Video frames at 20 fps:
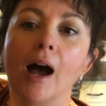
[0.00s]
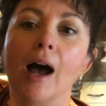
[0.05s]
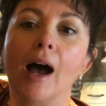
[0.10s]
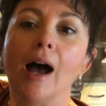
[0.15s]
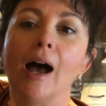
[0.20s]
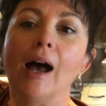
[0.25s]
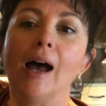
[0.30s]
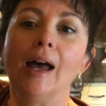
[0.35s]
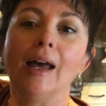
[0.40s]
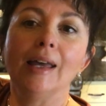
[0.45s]

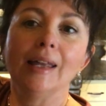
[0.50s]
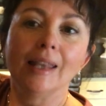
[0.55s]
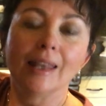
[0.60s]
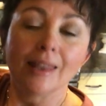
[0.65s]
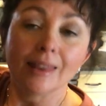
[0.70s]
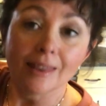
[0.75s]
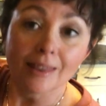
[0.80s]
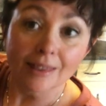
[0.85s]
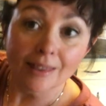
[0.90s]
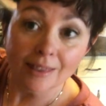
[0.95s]
I
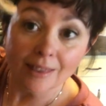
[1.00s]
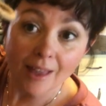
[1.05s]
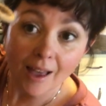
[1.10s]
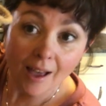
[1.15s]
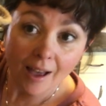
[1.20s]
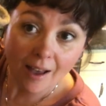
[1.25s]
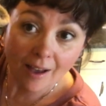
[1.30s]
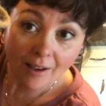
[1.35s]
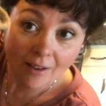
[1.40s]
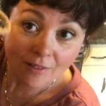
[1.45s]

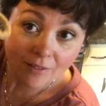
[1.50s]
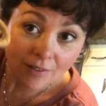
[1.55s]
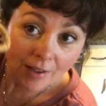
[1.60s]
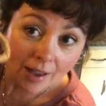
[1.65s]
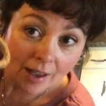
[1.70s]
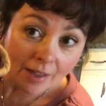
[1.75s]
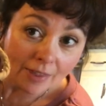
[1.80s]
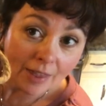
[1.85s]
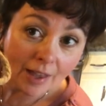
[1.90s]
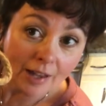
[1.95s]
love
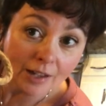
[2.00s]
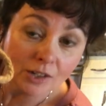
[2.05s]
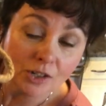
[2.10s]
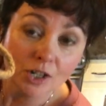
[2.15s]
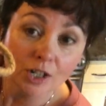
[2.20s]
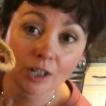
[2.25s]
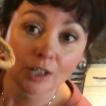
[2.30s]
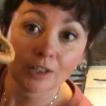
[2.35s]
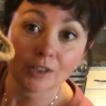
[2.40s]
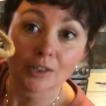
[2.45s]
how that
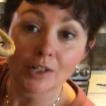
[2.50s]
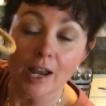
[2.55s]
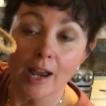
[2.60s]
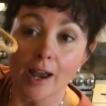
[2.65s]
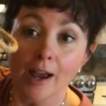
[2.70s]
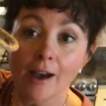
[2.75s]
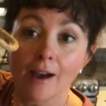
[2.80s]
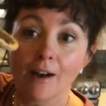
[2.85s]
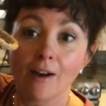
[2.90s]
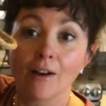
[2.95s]
turned
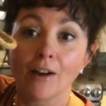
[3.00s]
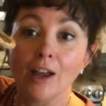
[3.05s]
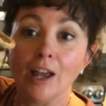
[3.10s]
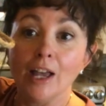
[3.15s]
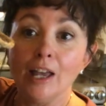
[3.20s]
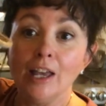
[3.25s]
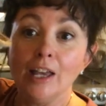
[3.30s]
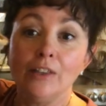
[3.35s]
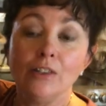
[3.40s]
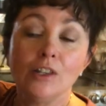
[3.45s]
out.
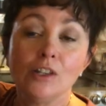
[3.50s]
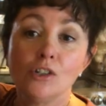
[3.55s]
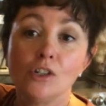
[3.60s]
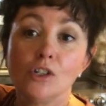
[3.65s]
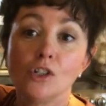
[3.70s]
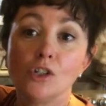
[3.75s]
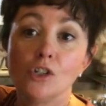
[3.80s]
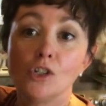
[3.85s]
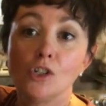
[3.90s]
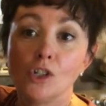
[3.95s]
This
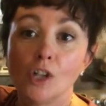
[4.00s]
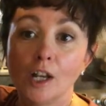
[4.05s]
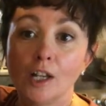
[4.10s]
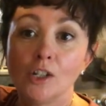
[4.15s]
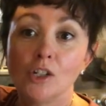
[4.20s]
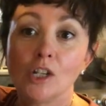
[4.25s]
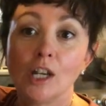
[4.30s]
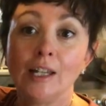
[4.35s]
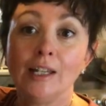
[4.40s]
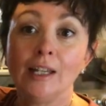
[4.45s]
is
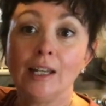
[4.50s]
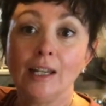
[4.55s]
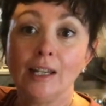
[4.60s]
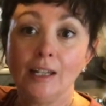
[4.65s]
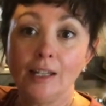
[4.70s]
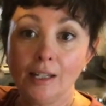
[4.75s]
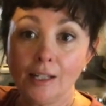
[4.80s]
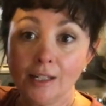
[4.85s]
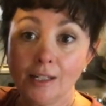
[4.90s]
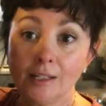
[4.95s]
such an
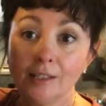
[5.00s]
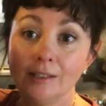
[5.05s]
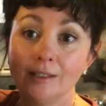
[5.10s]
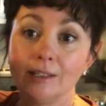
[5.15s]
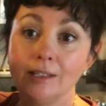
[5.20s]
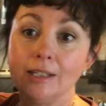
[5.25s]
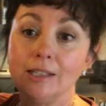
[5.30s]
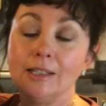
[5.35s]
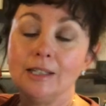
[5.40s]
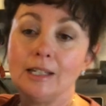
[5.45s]

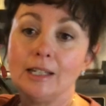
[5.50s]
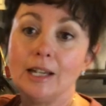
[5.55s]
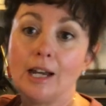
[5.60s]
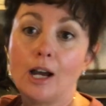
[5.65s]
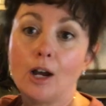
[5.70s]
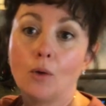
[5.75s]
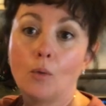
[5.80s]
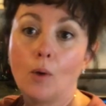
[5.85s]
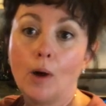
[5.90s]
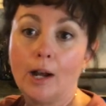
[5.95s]
easy D
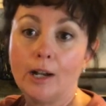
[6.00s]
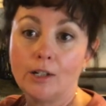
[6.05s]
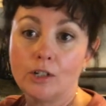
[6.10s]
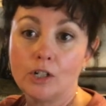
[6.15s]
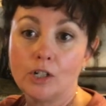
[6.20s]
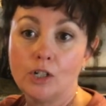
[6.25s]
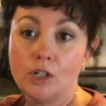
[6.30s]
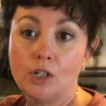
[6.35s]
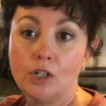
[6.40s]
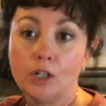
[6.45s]
I Y
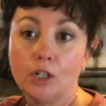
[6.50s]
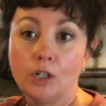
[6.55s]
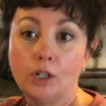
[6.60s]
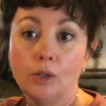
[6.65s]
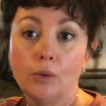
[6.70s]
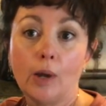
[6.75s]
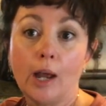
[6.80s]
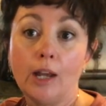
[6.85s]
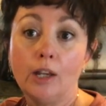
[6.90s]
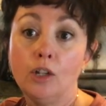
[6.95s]
to
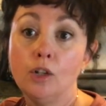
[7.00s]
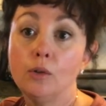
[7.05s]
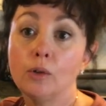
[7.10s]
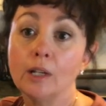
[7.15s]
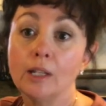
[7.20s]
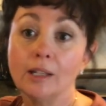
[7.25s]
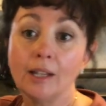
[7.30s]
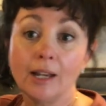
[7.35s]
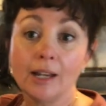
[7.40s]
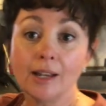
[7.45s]
do. And you
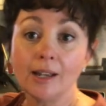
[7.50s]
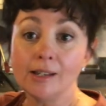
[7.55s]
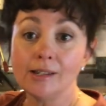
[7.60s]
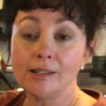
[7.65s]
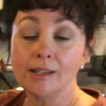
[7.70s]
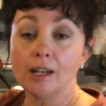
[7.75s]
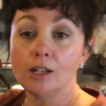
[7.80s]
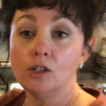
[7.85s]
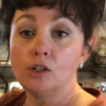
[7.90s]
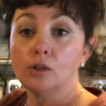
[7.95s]
can, like I
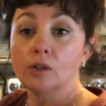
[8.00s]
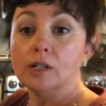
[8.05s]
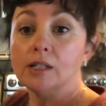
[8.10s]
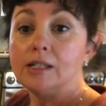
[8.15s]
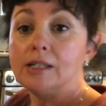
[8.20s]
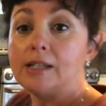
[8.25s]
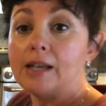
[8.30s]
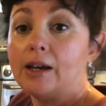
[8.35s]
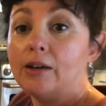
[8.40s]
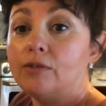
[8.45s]
said, you can
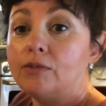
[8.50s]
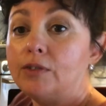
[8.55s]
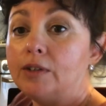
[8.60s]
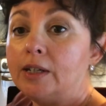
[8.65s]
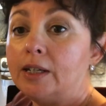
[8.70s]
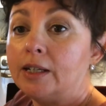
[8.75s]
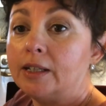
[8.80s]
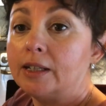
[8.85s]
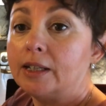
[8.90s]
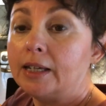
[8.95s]

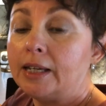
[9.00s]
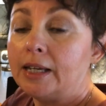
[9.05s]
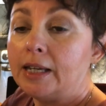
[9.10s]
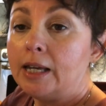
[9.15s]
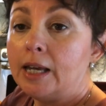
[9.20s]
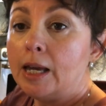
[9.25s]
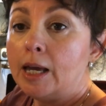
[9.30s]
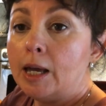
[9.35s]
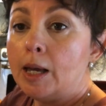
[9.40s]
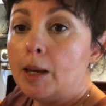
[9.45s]
definitely